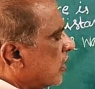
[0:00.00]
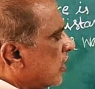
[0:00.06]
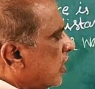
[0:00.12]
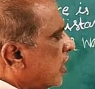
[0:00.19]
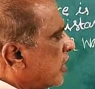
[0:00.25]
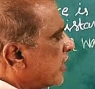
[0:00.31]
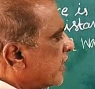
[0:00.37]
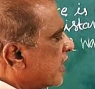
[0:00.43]

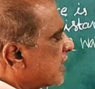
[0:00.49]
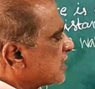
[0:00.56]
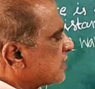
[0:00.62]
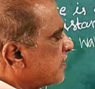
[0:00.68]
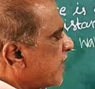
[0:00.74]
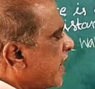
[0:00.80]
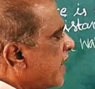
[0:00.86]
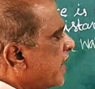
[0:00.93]
and are
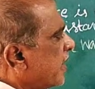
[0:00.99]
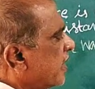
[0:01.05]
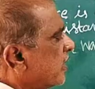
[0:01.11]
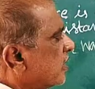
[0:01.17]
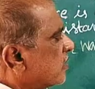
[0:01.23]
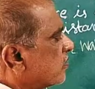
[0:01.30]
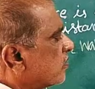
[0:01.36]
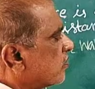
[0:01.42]

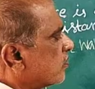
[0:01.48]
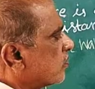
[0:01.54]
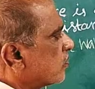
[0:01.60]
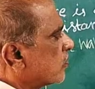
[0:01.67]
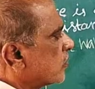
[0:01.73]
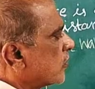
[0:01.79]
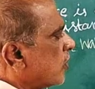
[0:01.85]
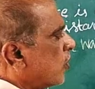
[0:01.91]
expanding
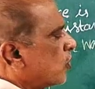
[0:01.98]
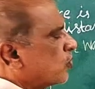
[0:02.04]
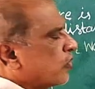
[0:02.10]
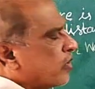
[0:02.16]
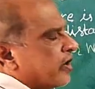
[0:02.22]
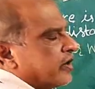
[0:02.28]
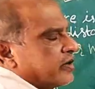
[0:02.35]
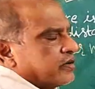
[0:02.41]

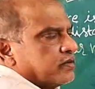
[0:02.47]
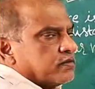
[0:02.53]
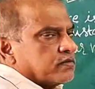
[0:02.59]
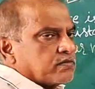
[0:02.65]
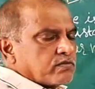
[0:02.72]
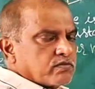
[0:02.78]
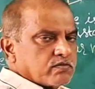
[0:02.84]
outward.